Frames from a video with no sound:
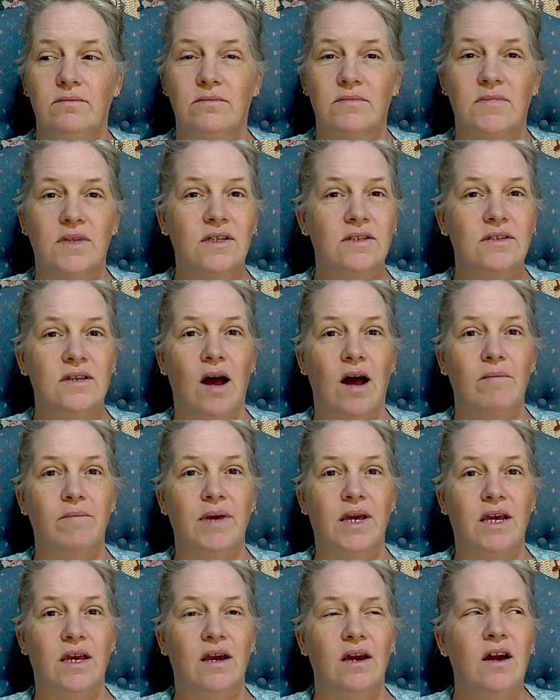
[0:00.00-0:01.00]
That's not
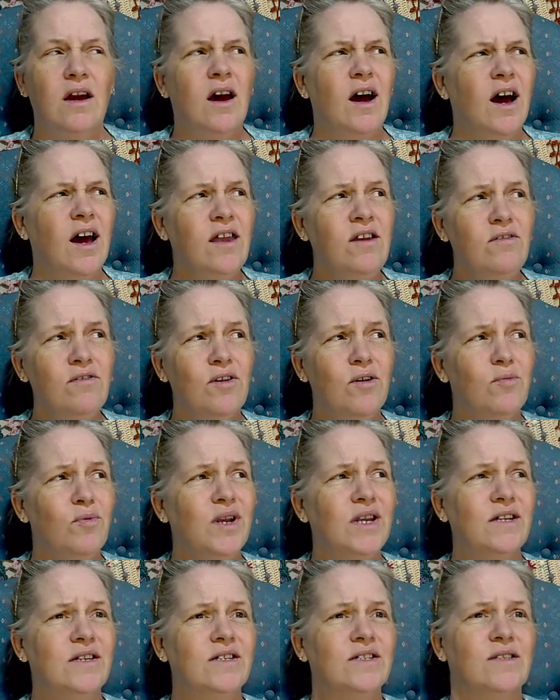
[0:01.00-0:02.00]
me. I don't know what
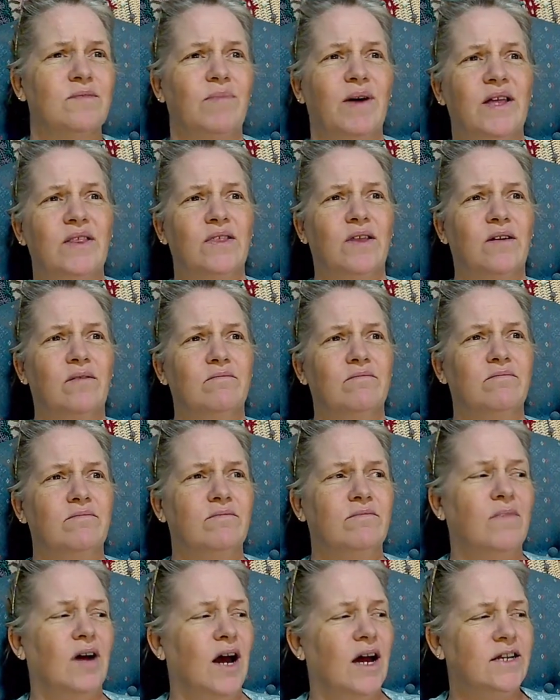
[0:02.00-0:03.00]
it is about them.
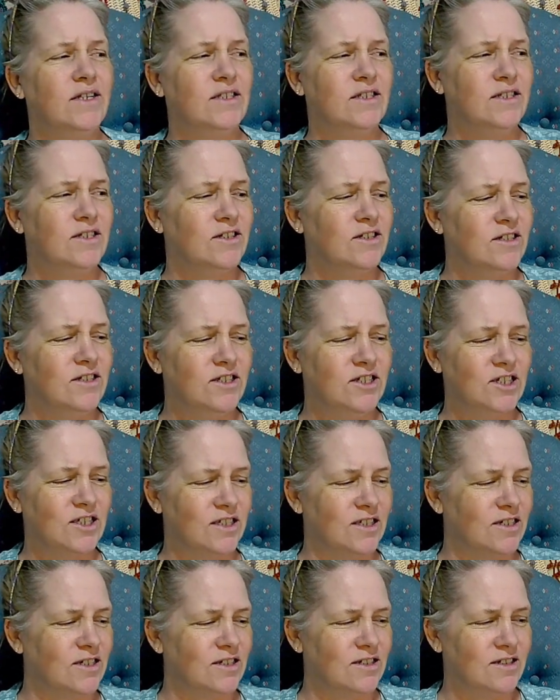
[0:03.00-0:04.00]
I
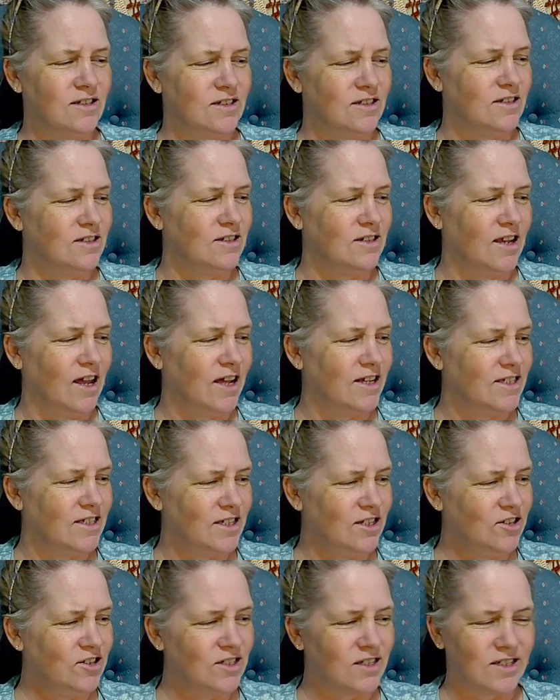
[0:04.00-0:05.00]
just, I
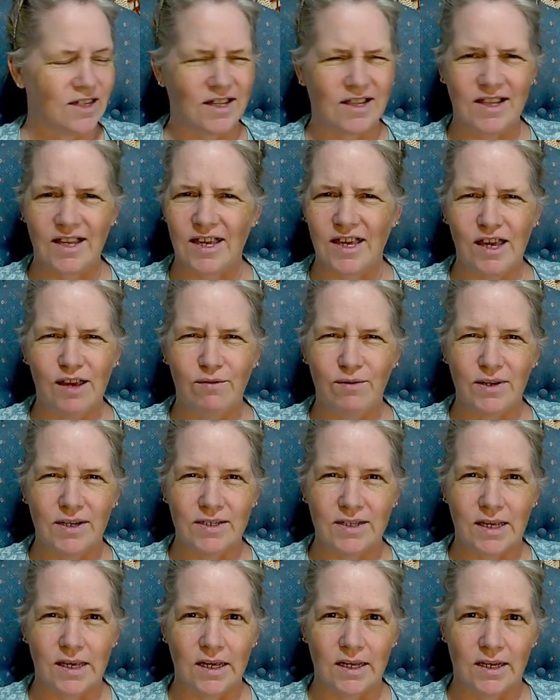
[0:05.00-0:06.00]
seriously, like, even as
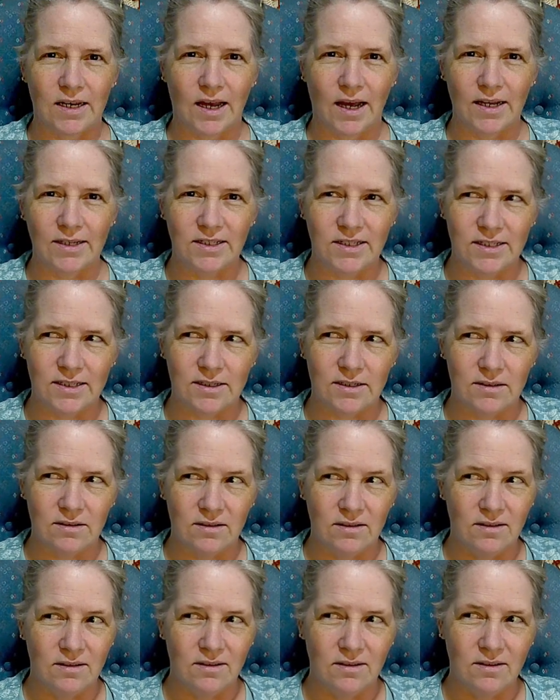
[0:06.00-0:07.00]
a kid, I just
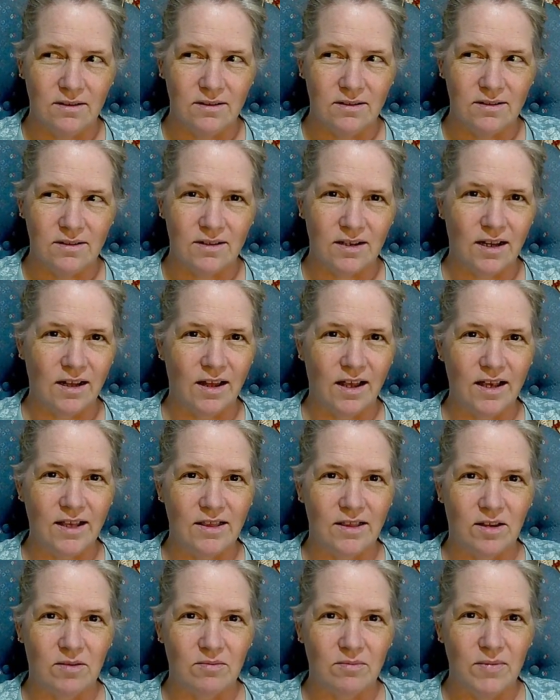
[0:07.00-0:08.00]
didn't like
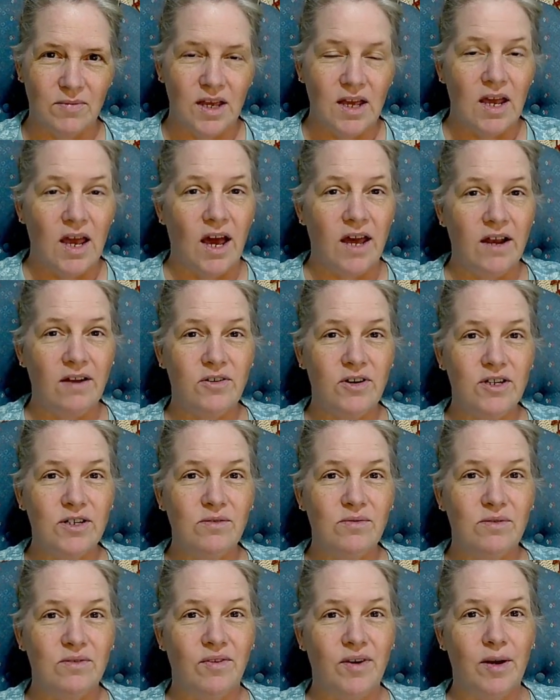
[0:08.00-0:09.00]
them. And of course it
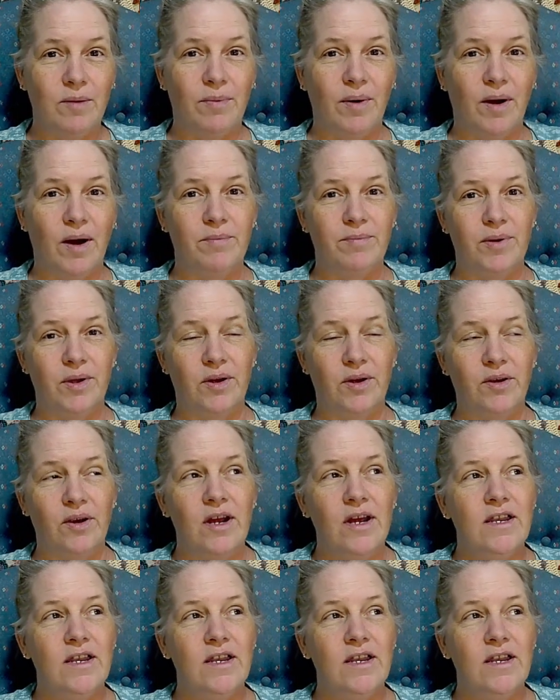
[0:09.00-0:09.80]
was very popular.